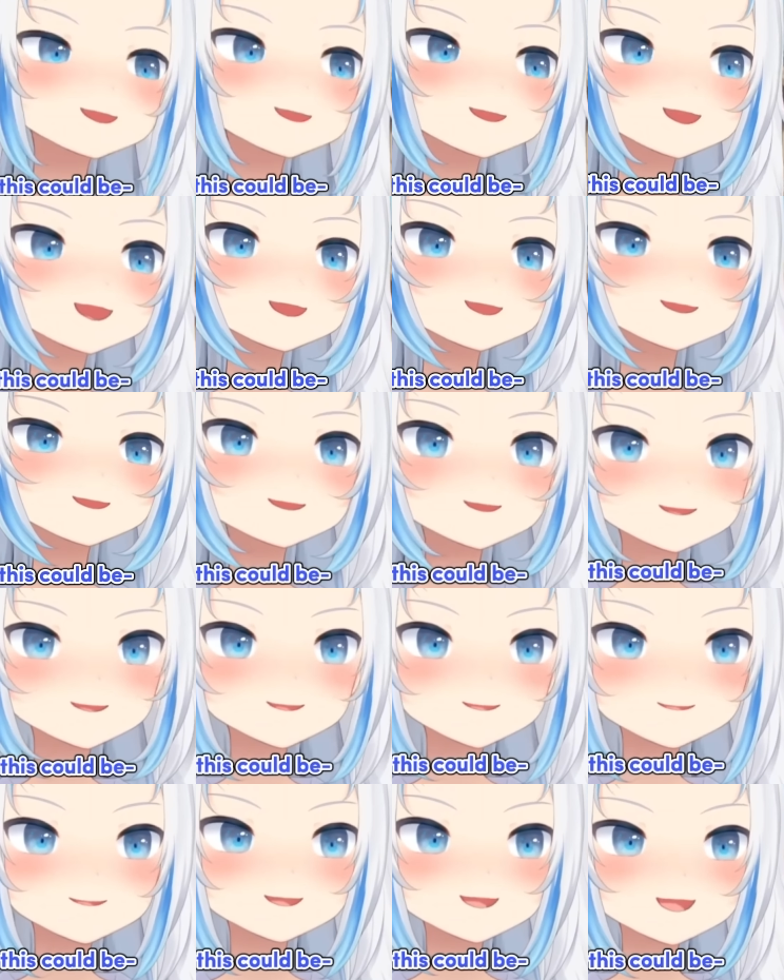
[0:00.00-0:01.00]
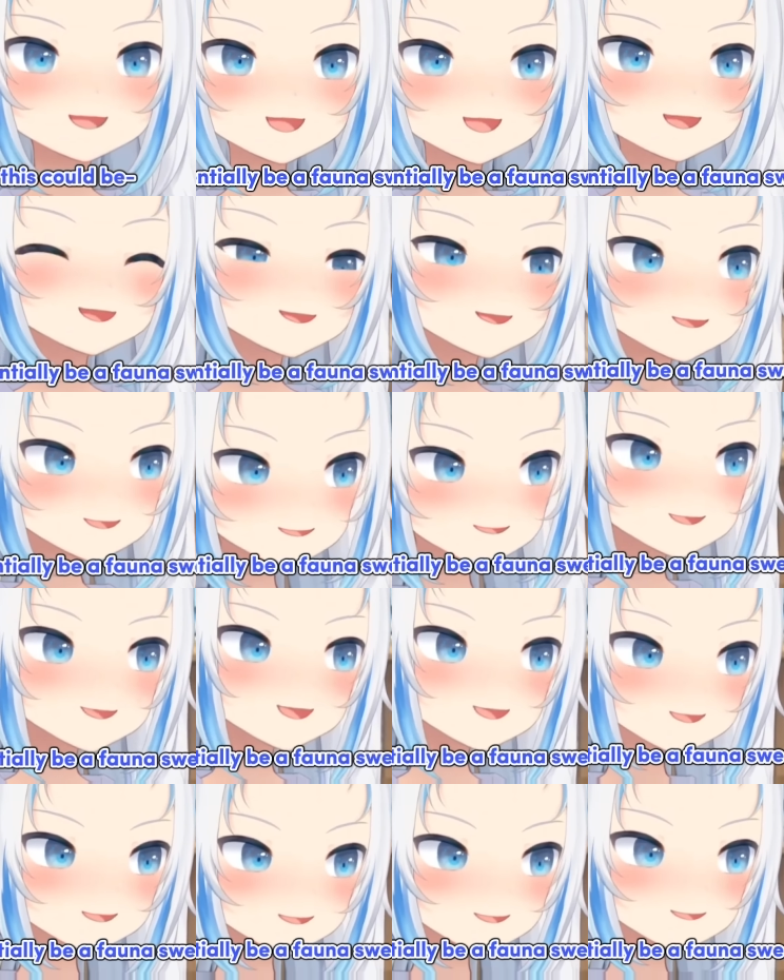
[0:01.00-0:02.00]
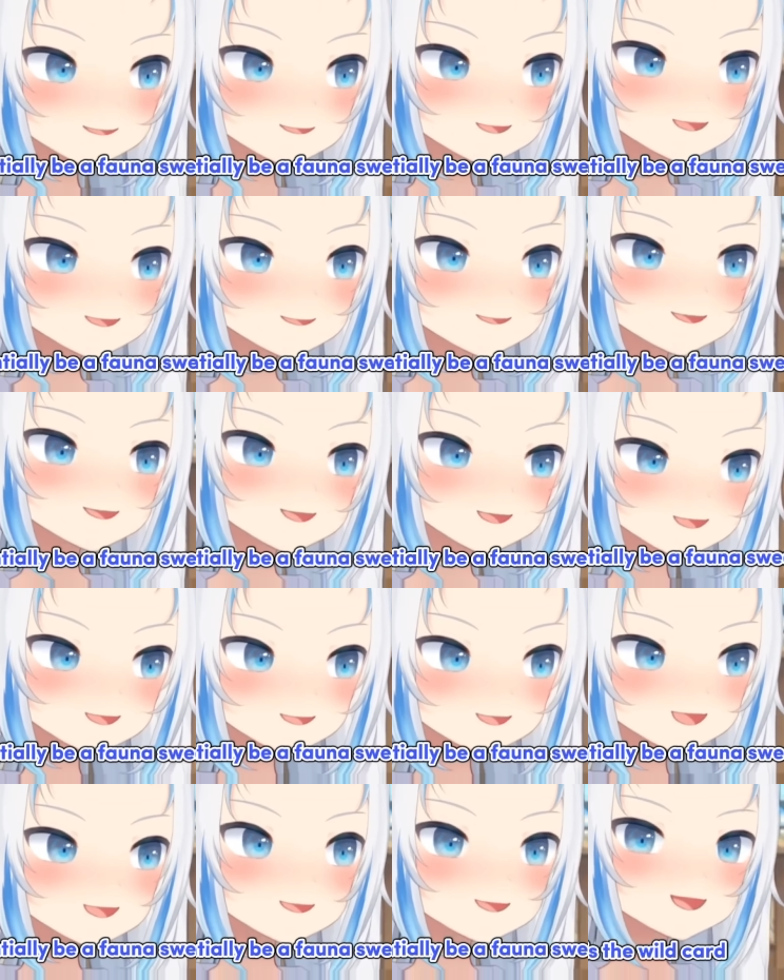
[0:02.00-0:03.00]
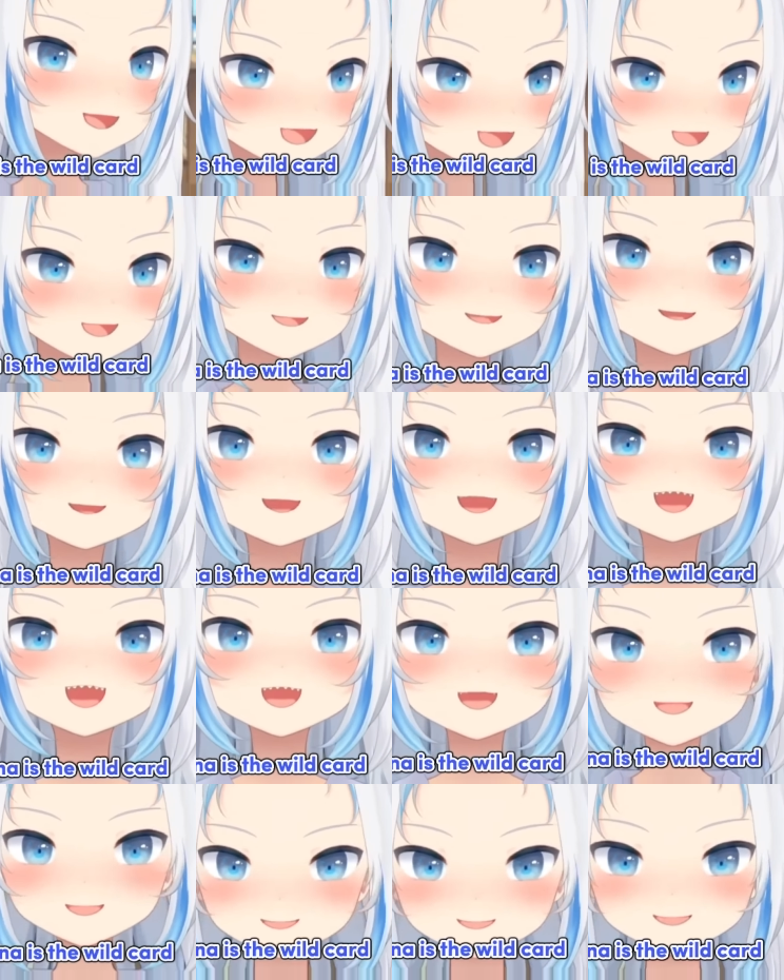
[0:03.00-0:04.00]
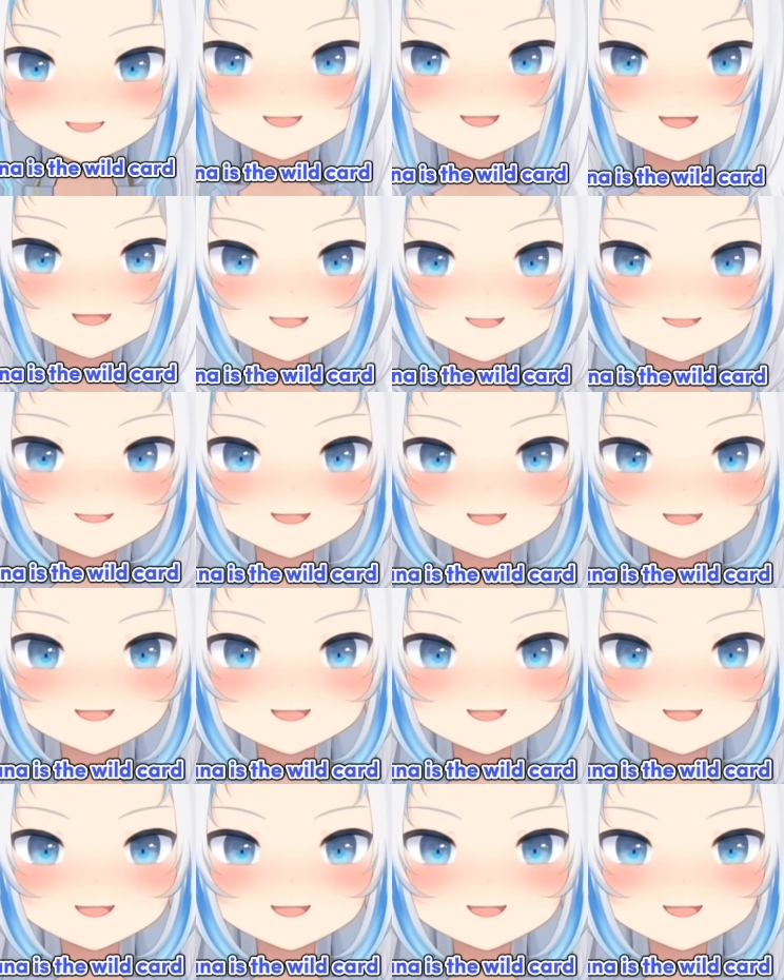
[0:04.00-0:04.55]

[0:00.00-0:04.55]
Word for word: Yes, this could be... This could potentially be a Fauna sweep. Fauna is the wild card.